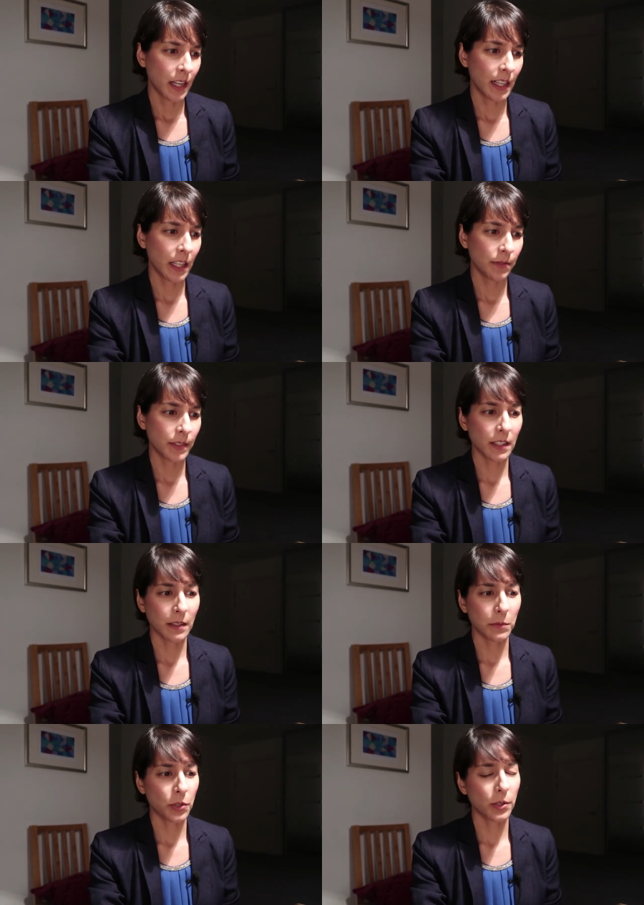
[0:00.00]
I loved
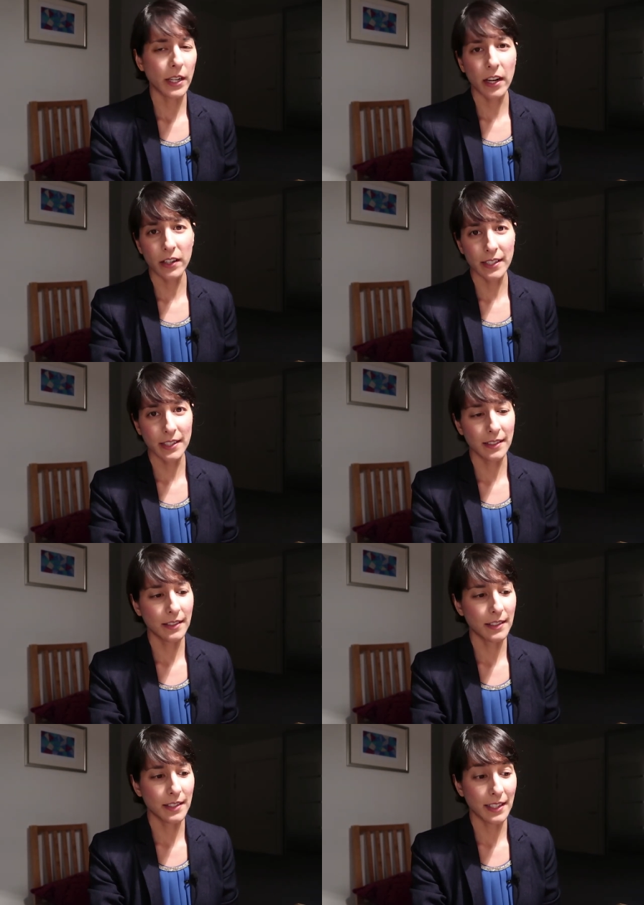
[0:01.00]
um, George
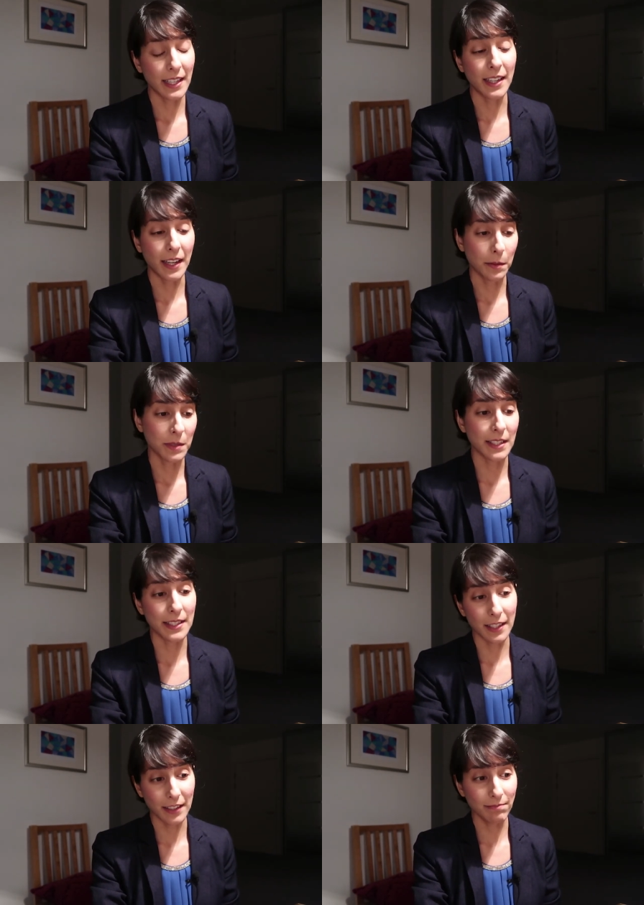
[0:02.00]
Harrison's "Here Comes the
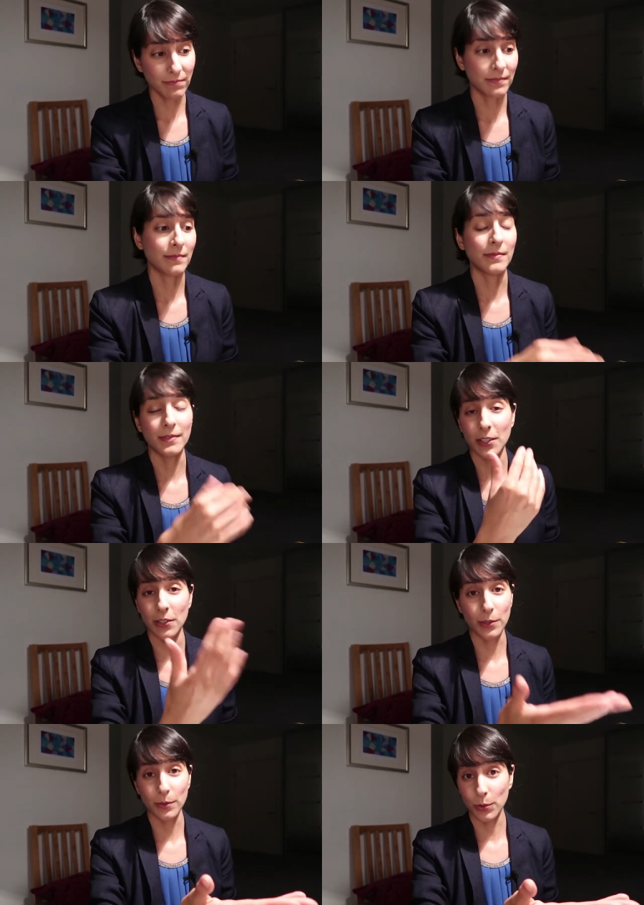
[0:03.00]
Sun." You
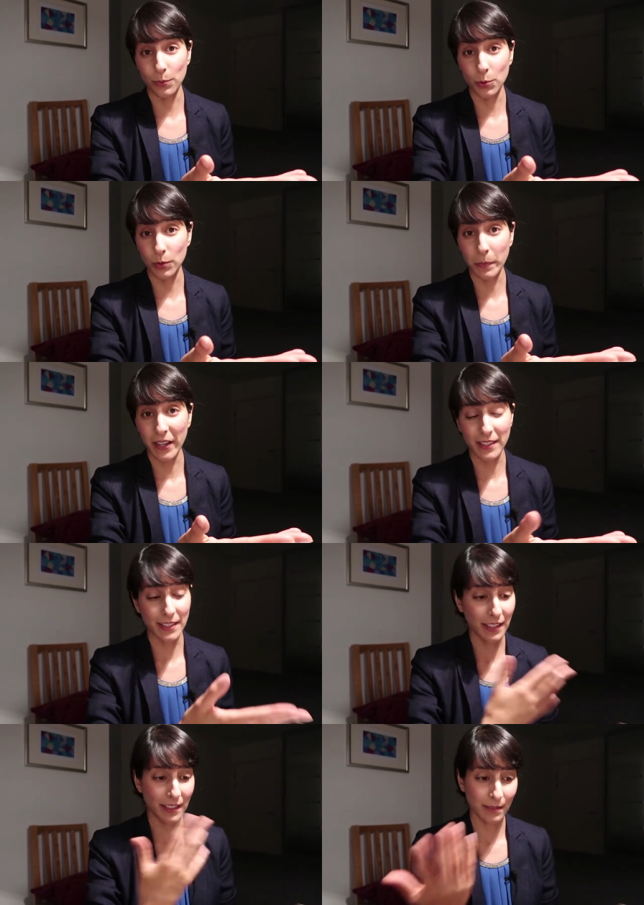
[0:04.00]
know, you're ruled by the
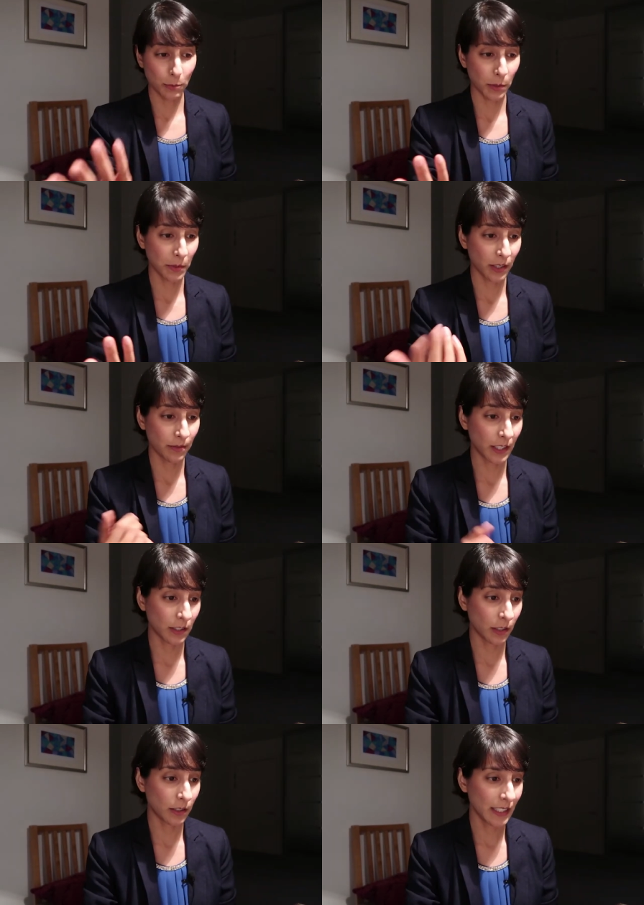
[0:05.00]
sun. What a perfect
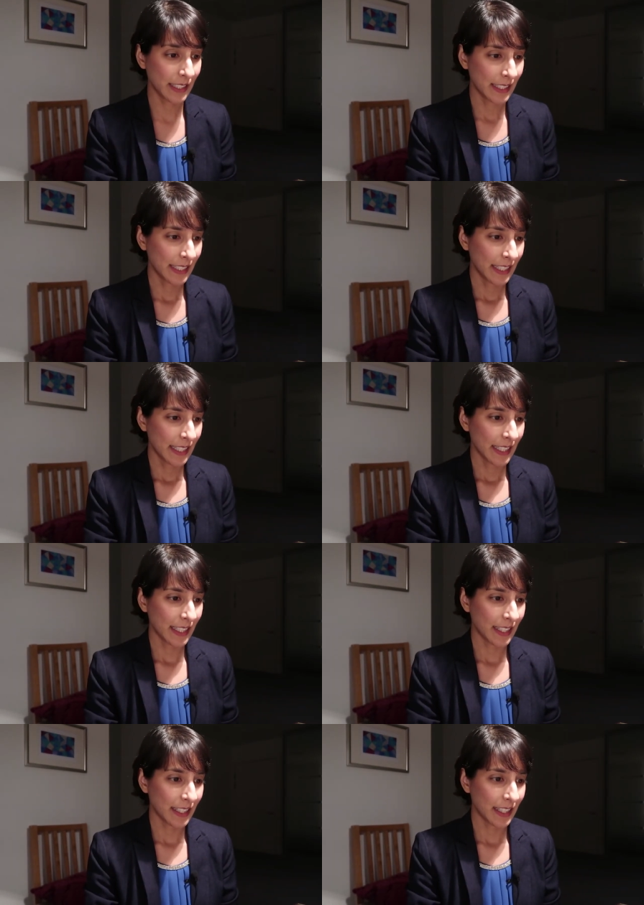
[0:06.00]
song!
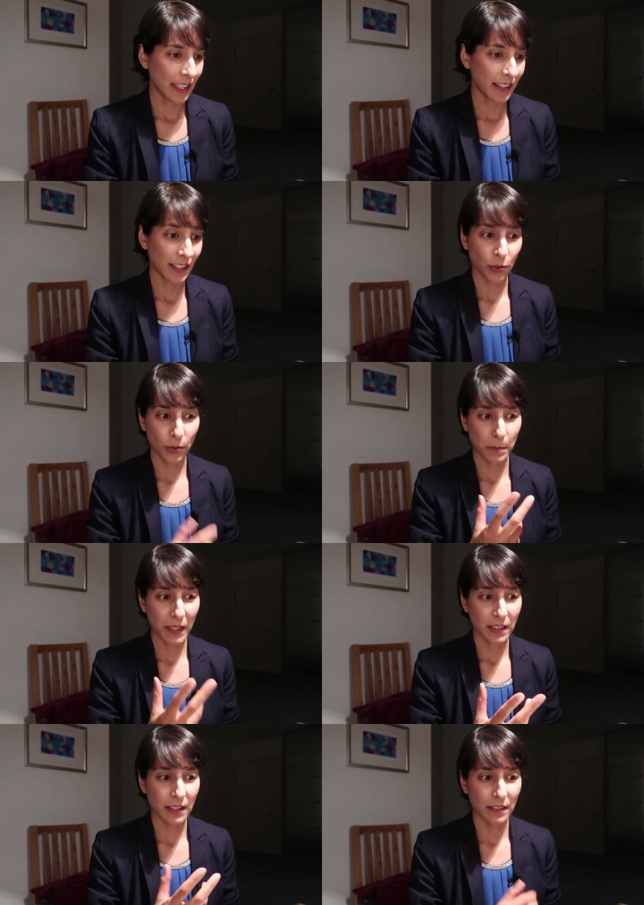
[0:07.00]
Uh, and that George
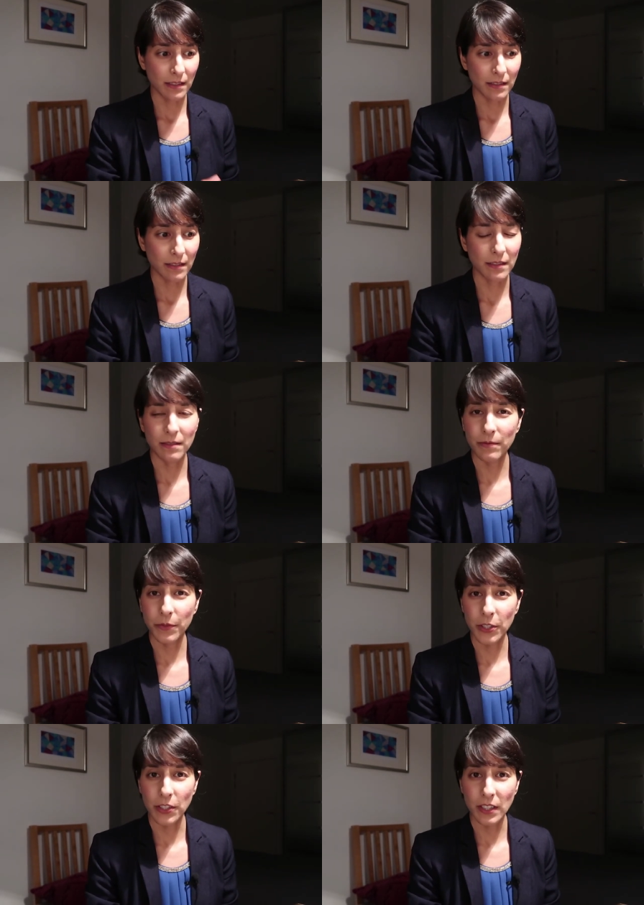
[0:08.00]
Benson
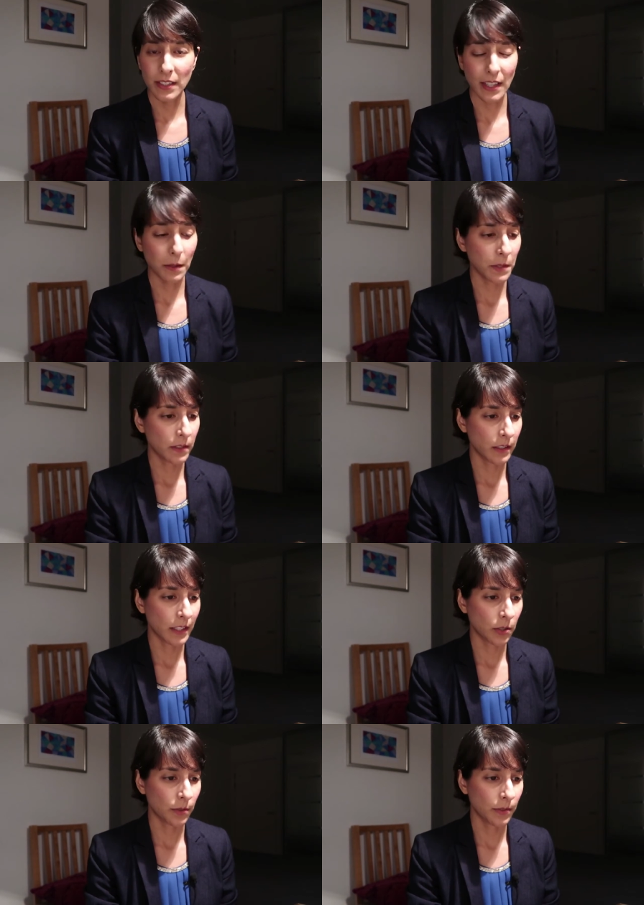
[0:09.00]
version is
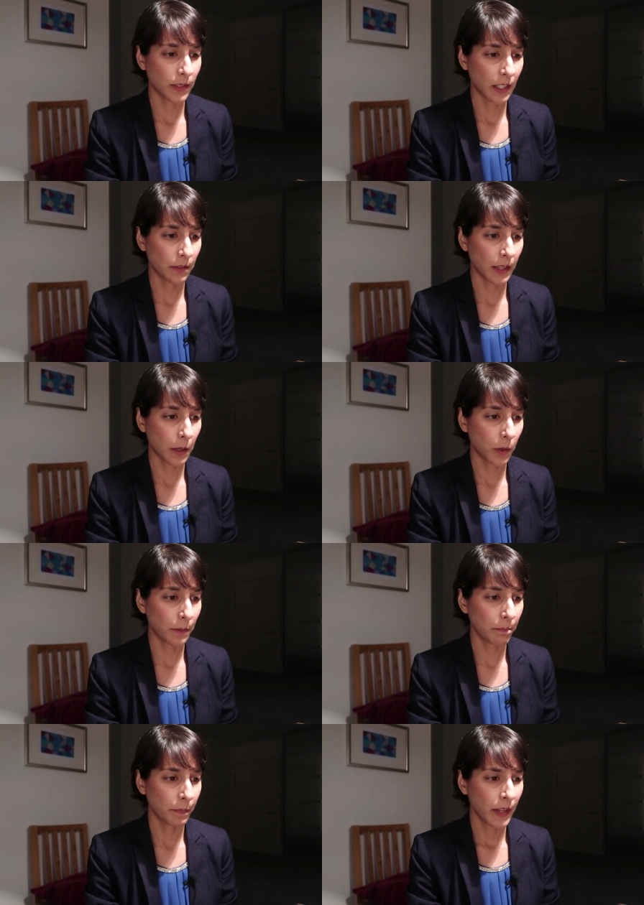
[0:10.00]
absolutely terrific of that
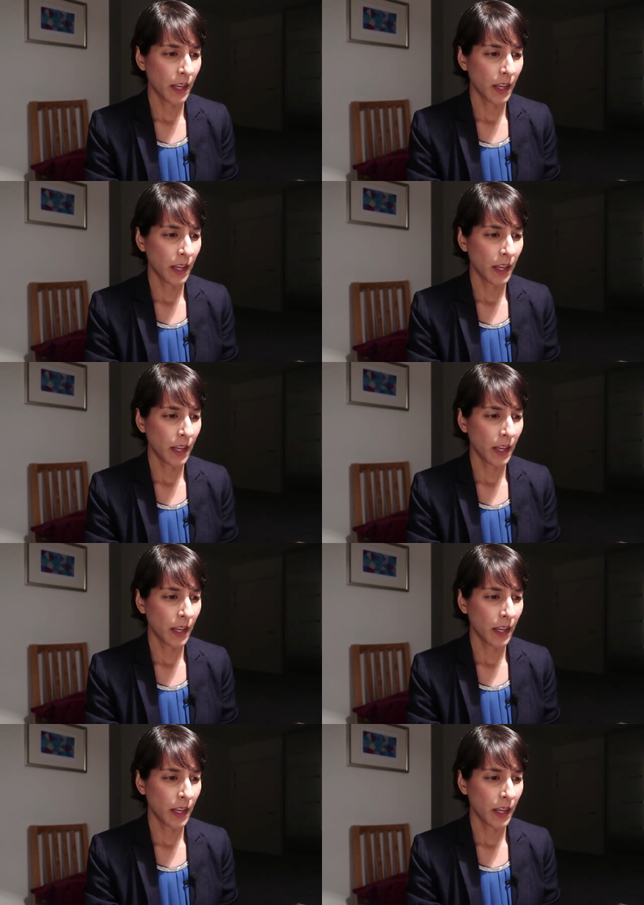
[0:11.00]
one.